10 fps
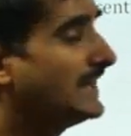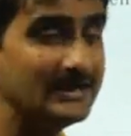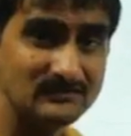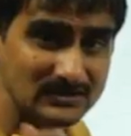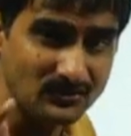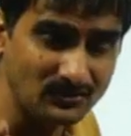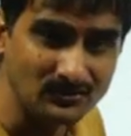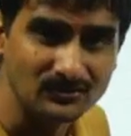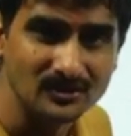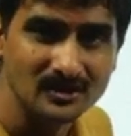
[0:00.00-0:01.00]
And we
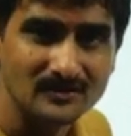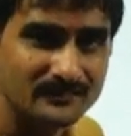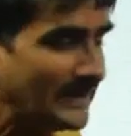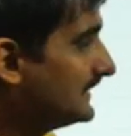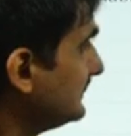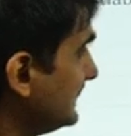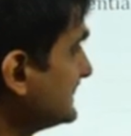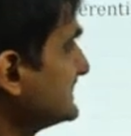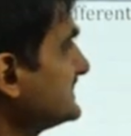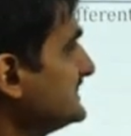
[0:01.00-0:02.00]
know that
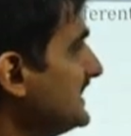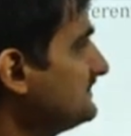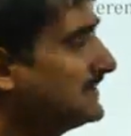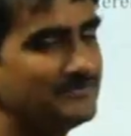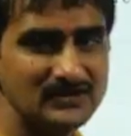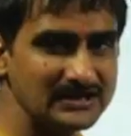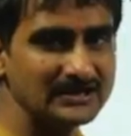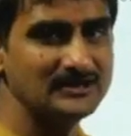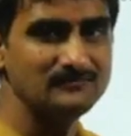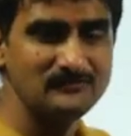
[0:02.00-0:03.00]
this statement we
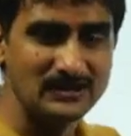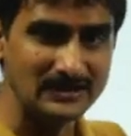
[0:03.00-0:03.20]
get if we are